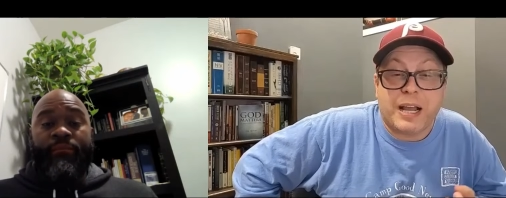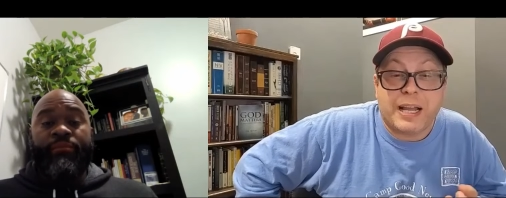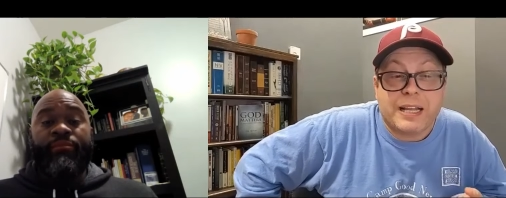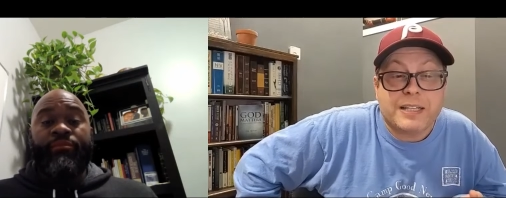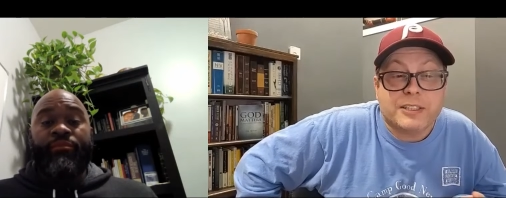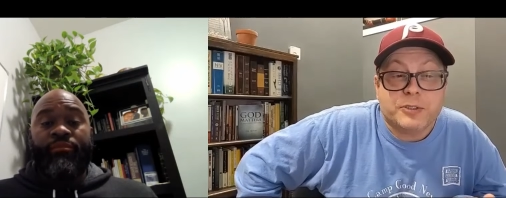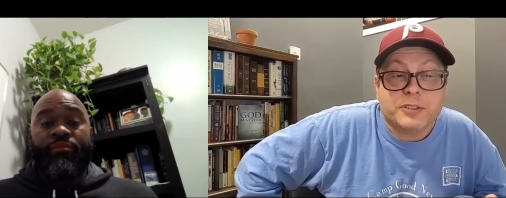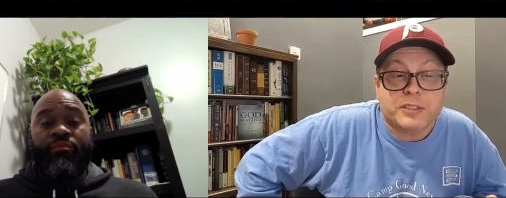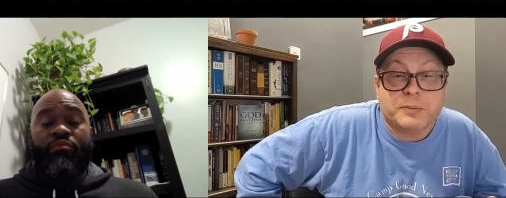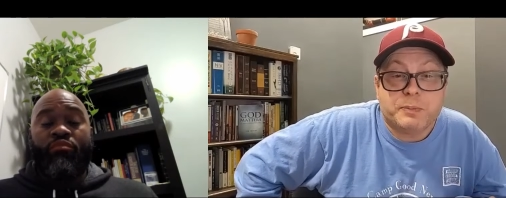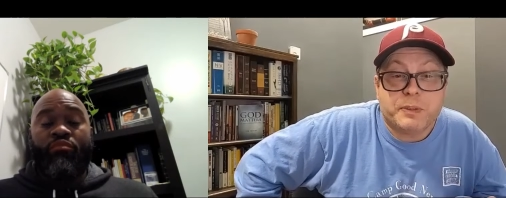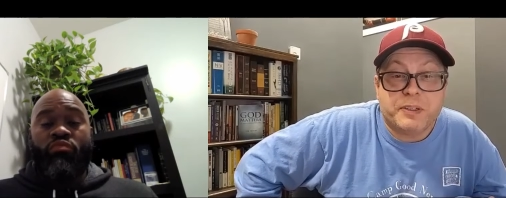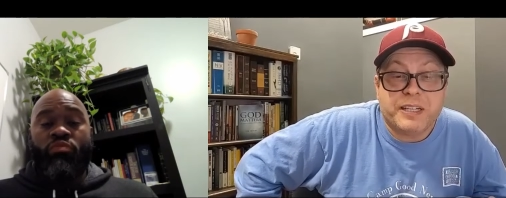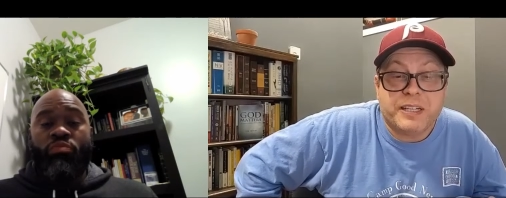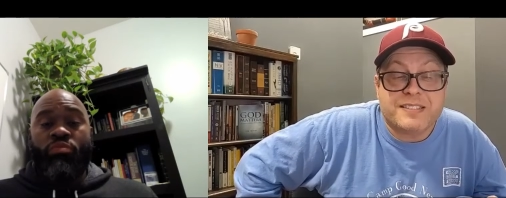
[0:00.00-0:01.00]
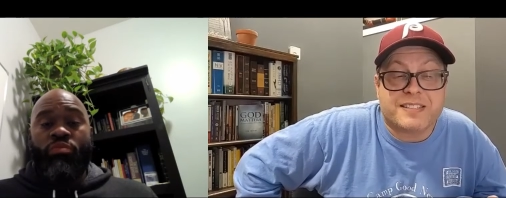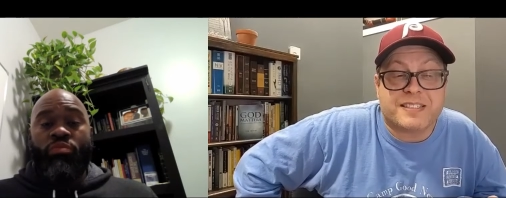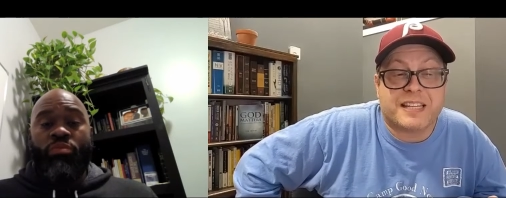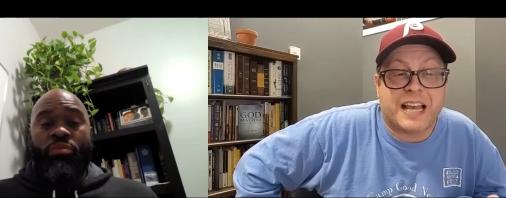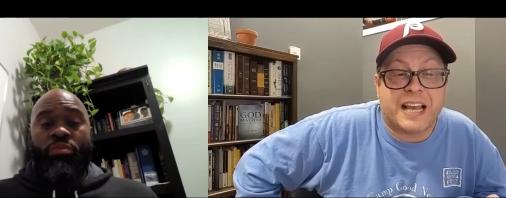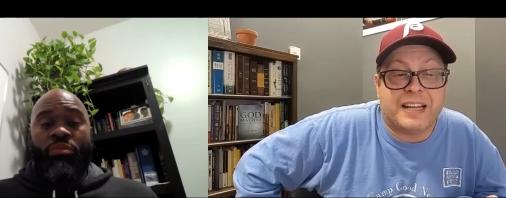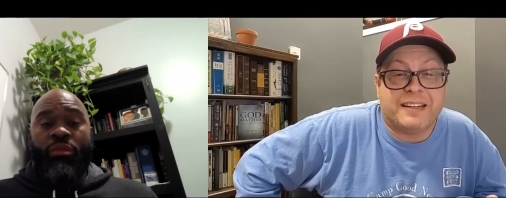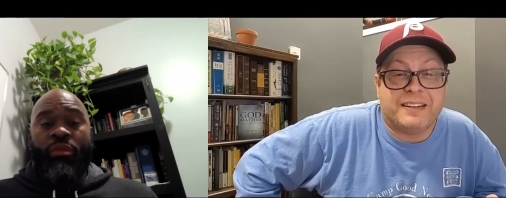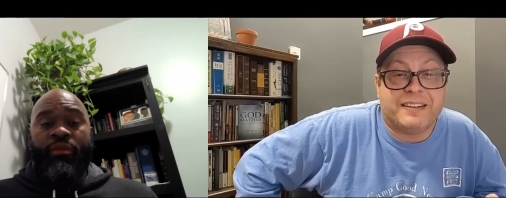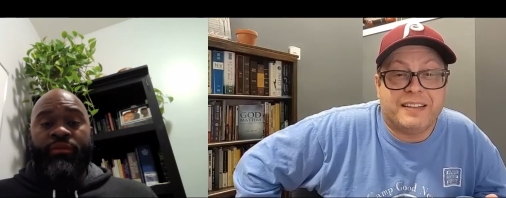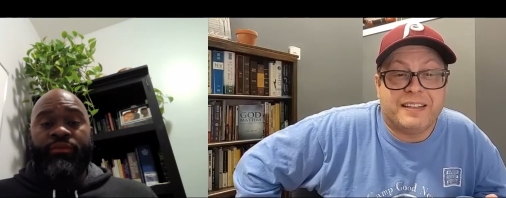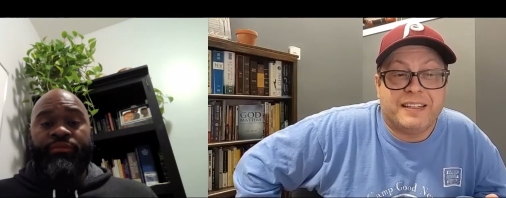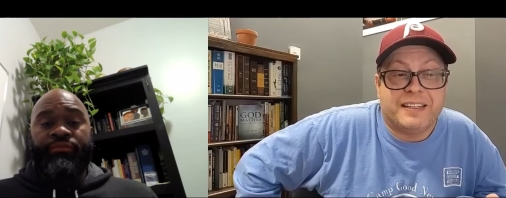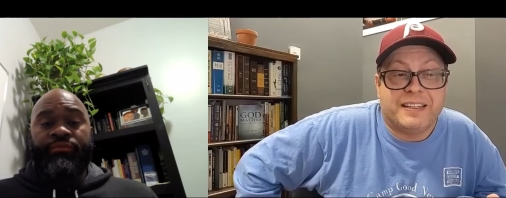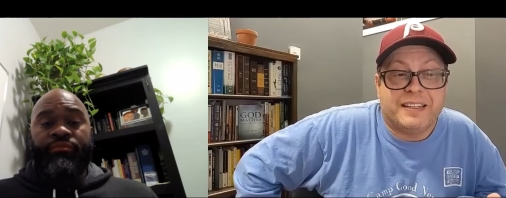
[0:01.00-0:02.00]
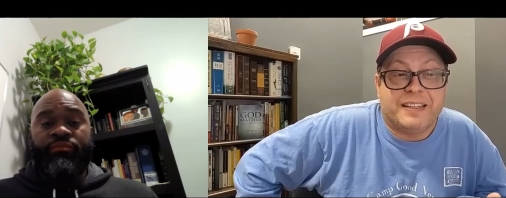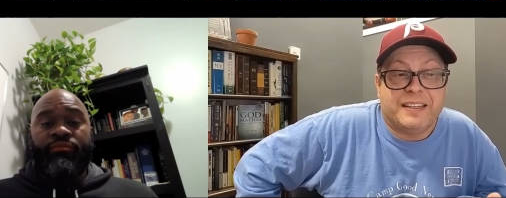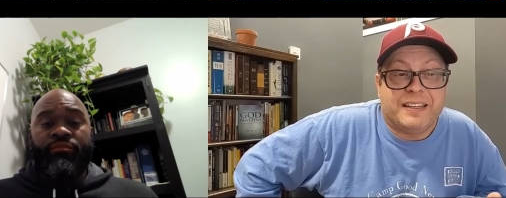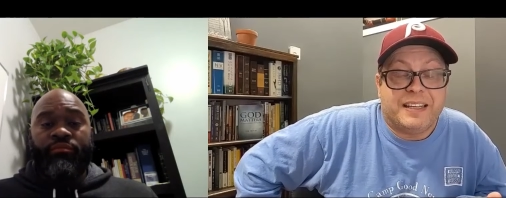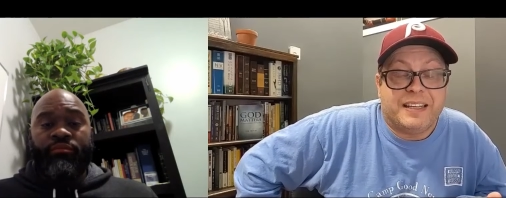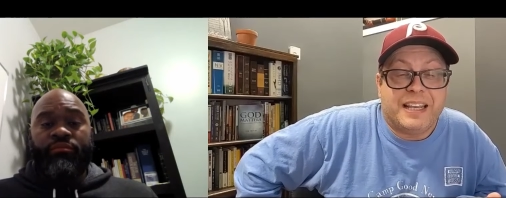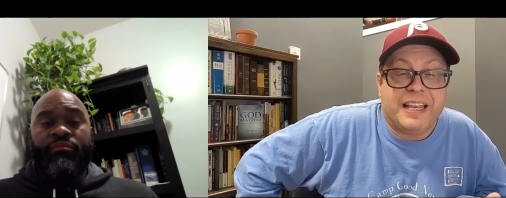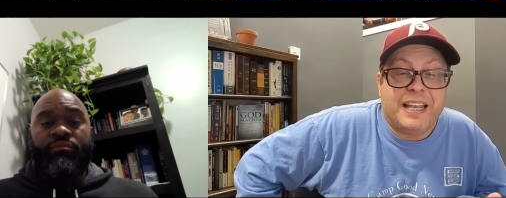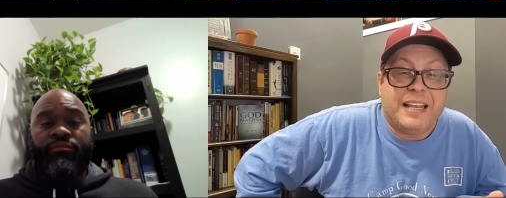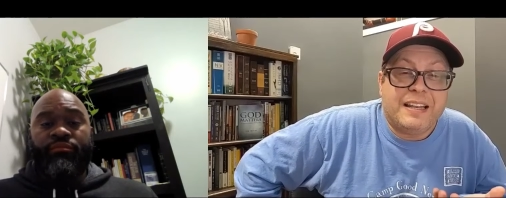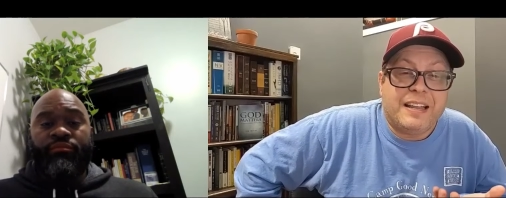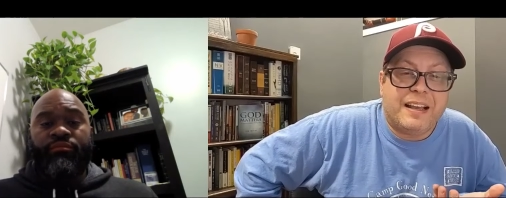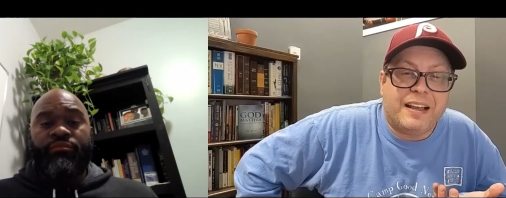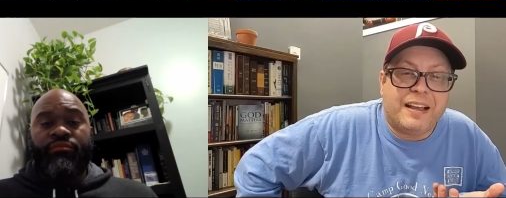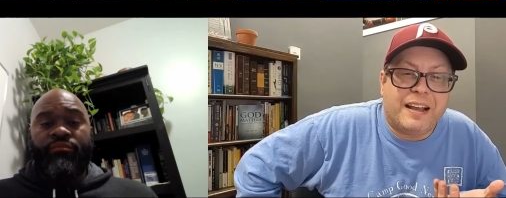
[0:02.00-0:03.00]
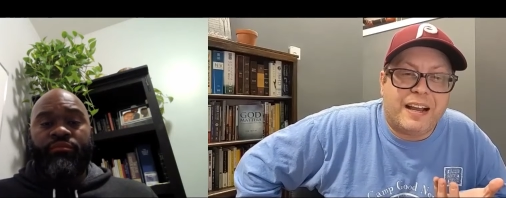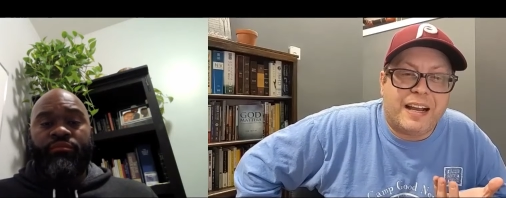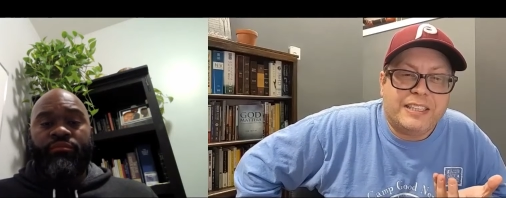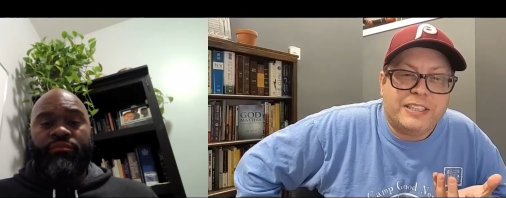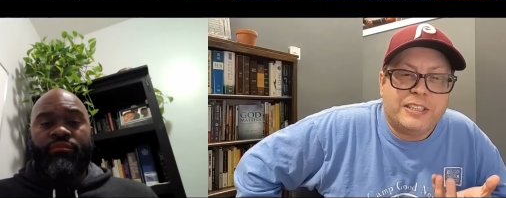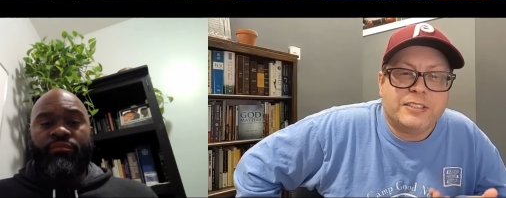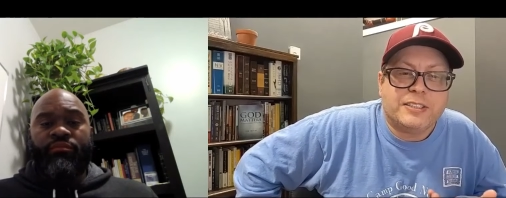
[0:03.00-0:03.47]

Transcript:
Speaker 1: I got to experience that. And I